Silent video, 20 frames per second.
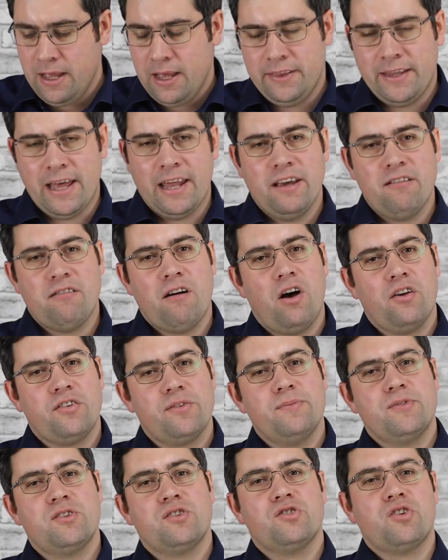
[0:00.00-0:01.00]
Now, there are
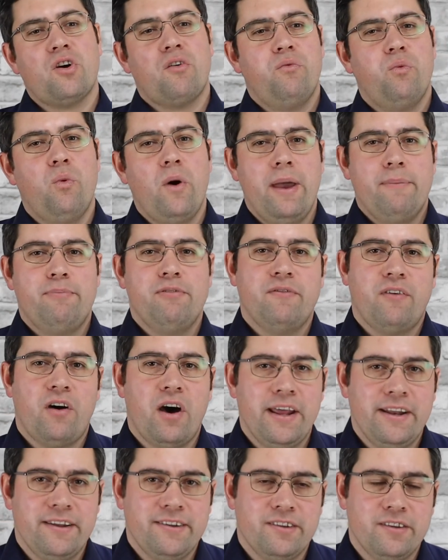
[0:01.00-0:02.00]
some software
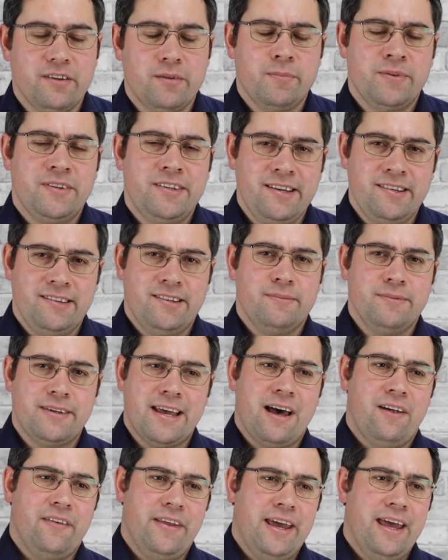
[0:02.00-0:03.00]
providers and some systems
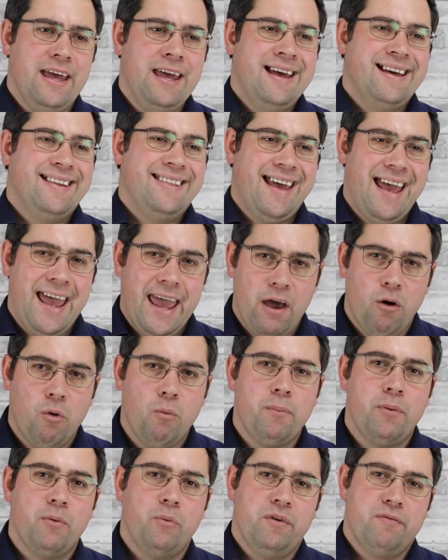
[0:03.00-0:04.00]
out there that
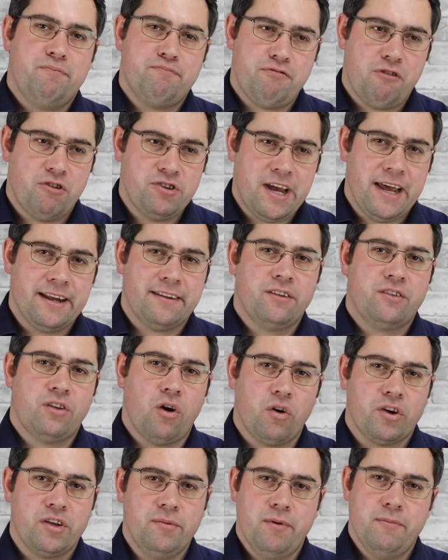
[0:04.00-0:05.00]
help with project
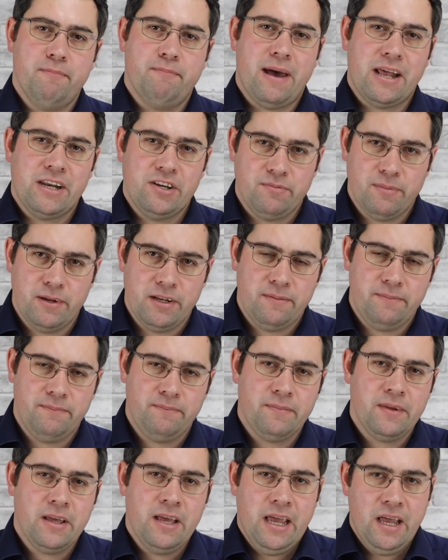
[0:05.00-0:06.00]
document management.
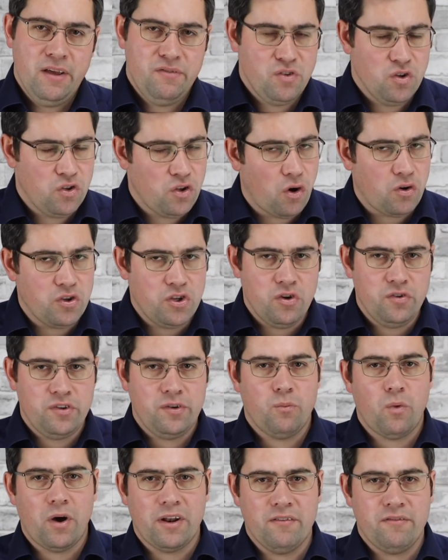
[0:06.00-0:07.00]
If you're not
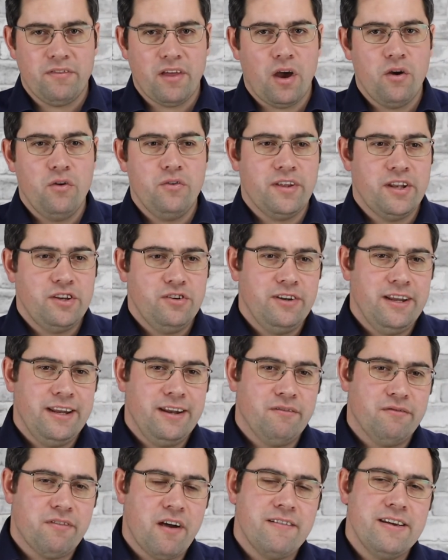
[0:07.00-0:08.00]
using one of those, then you need
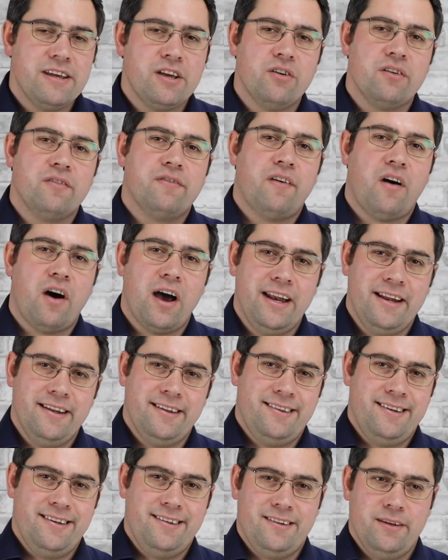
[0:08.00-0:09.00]
a very good filing
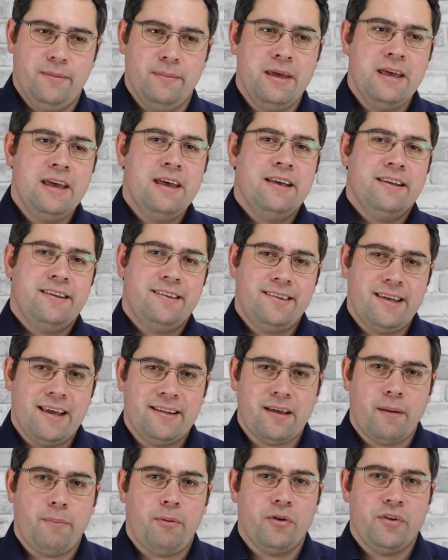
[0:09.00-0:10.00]
system
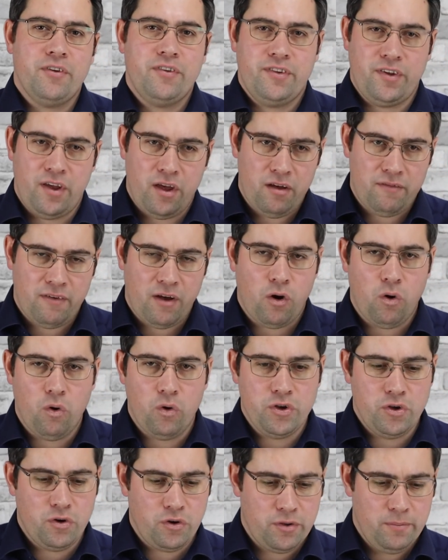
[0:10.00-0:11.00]
set up on a server or
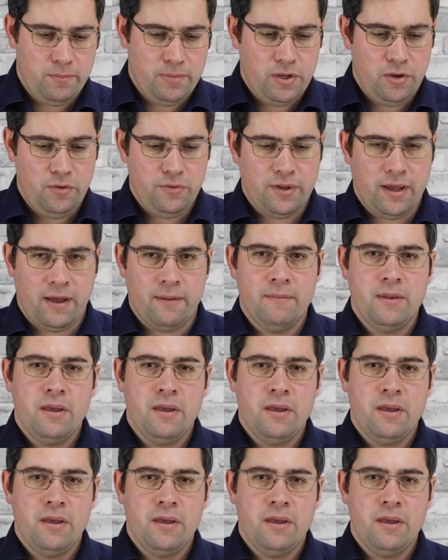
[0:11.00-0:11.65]
your computer.